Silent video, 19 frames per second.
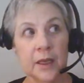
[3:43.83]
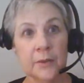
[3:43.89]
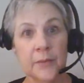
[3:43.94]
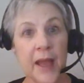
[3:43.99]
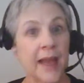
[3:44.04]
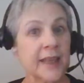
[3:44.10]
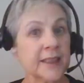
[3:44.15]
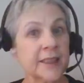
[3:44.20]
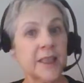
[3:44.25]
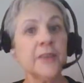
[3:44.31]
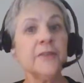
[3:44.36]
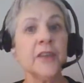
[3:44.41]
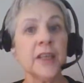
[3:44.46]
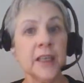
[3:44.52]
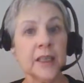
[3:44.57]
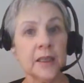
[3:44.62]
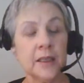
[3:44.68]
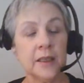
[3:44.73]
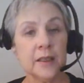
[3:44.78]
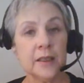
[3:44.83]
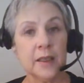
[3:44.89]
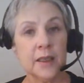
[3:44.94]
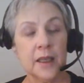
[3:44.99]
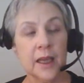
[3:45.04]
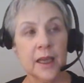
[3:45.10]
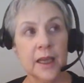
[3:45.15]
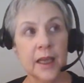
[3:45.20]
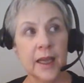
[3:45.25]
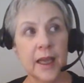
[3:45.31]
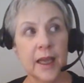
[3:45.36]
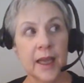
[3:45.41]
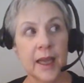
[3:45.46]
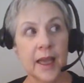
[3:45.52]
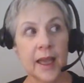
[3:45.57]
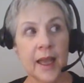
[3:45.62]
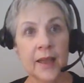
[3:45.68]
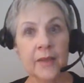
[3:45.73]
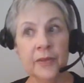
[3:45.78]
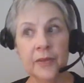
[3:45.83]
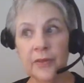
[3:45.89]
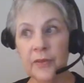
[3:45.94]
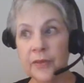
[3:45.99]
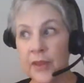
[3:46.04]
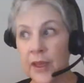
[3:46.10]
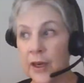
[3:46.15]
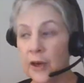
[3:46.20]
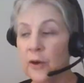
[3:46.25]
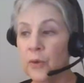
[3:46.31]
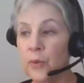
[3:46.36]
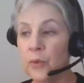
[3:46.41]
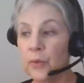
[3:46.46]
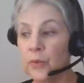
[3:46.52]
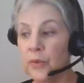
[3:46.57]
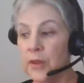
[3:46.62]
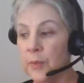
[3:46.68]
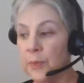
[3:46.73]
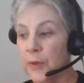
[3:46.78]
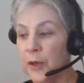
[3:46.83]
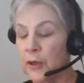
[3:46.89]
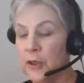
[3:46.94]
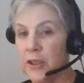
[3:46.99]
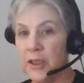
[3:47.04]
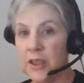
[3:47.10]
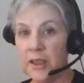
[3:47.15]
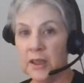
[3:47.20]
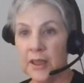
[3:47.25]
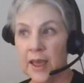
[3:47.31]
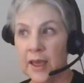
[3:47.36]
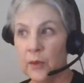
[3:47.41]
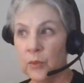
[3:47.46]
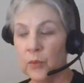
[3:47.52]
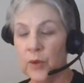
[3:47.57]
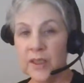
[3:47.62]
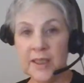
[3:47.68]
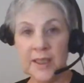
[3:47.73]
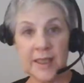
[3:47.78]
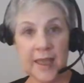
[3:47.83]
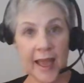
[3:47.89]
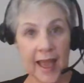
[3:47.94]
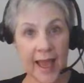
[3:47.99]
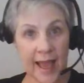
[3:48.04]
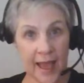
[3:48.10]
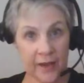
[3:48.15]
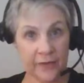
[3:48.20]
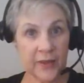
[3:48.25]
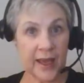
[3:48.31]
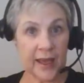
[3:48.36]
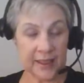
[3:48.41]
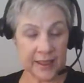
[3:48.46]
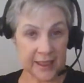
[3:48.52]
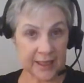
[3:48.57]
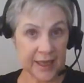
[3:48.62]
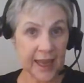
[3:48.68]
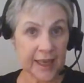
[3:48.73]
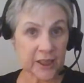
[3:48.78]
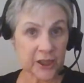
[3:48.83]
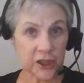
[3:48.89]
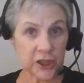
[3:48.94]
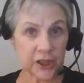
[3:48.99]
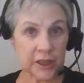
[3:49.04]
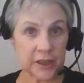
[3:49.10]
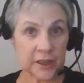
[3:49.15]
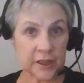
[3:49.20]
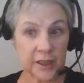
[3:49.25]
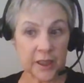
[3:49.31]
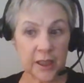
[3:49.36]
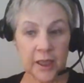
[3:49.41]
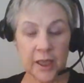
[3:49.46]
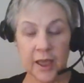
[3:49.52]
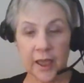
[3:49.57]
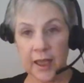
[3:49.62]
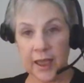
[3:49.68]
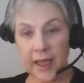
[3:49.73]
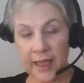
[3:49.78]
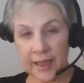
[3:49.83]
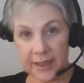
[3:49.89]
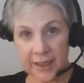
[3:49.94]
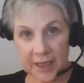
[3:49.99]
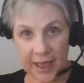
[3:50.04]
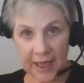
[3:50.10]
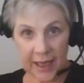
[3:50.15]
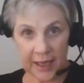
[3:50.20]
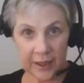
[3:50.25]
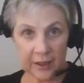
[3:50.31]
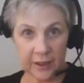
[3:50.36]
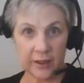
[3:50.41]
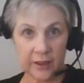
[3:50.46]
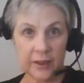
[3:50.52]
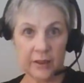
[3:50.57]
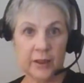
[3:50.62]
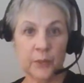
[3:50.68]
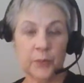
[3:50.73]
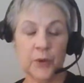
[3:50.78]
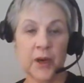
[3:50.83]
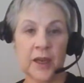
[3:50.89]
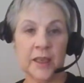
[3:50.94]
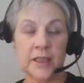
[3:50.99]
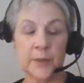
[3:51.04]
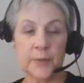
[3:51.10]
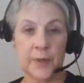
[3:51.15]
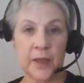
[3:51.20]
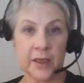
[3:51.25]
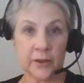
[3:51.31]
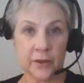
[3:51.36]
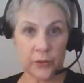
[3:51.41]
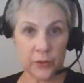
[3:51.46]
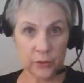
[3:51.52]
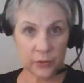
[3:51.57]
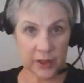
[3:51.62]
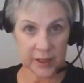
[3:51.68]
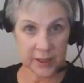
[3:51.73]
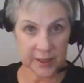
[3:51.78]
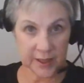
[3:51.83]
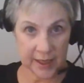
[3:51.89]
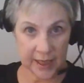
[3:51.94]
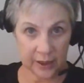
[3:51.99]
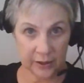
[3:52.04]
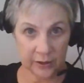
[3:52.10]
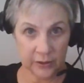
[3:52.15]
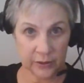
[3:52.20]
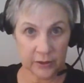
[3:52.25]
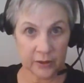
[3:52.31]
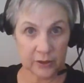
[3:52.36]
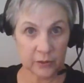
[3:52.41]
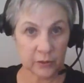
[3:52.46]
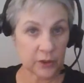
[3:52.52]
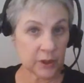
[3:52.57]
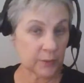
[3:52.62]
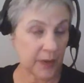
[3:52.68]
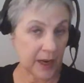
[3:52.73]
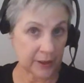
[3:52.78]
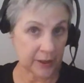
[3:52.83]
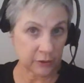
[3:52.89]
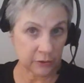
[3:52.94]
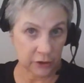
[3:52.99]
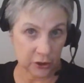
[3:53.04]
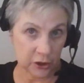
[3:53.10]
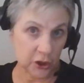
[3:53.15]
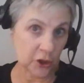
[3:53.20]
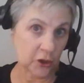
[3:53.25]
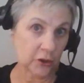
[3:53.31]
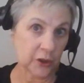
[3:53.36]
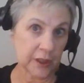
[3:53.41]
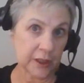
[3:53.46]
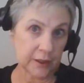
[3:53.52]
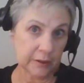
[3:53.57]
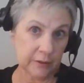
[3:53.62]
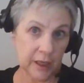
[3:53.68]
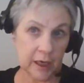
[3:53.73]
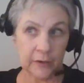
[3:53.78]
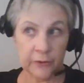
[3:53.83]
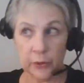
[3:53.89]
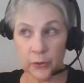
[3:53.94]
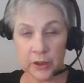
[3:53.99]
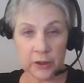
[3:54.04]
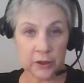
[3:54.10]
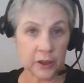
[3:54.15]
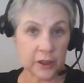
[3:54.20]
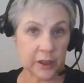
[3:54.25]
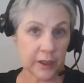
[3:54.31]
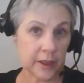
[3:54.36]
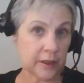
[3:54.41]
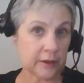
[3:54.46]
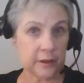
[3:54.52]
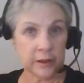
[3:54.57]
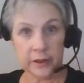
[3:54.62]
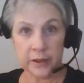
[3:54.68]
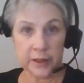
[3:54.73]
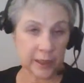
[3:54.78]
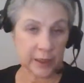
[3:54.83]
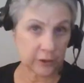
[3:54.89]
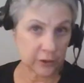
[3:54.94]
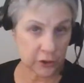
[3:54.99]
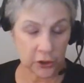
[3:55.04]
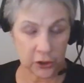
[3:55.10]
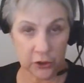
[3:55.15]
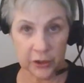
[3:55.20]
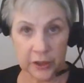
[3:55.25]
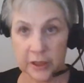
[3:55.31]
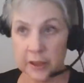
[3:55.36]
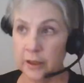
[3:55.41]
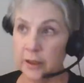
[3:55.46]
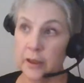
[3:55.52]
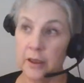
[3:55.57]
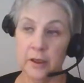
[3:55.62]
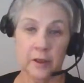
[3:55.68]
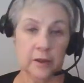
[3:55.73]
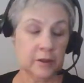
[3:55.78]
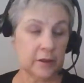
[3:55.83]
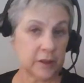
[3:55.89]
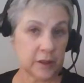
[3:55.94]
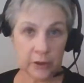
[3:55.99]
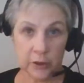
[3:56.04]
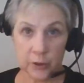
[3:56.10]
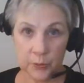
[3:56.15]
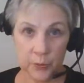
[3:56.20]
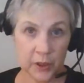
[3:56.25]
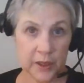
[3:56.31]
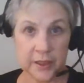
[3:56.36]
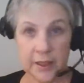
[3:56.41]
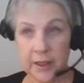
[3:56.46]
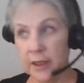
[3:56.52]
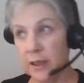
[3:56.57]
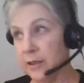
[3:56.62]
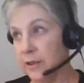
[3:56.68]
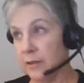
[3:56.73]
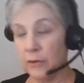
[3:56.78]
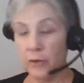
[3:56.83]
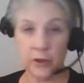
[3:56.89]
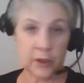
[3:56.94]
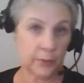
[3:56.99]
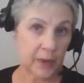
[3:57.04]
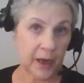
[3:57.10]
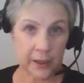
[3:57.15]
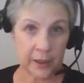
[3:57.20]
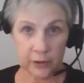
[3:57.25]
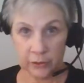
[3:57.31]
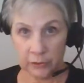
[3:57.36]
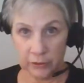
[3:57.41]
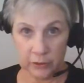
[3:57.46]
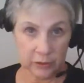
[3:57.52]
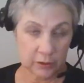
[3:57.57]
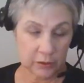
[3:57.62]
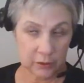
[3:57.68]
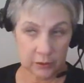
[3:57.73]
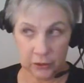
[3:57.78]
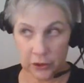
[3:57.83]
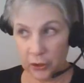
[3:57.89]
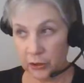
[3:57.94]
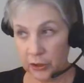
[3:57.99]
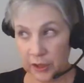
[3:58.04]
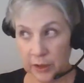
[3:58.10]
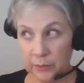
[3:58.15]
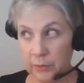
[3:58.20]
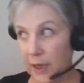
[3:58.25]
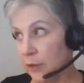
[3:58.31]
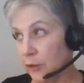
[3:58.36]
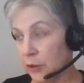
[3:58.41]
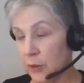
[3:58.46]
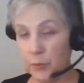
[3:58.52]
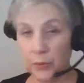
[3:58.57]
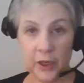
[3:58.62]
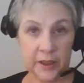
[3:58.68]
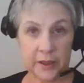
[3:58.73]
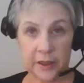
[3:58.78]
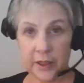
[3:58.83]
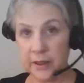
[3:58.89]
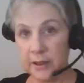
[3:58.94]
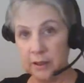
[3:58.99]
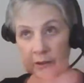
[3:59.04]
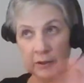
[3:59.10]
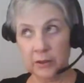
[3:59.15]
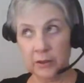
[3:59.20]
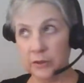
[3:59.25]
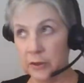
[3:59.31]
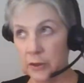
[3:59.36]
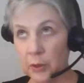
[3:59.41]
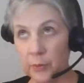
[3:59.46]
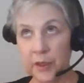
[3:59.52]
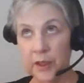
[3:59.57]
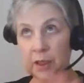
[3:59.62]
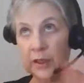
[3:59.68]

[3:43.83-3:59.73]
activity, and they're the person that wants to have that connection and take the prospect through the sales or the buyer's journey, however you want to look at that. The sales journey, sales process, or the buyer's journey, buyer's process. There's so many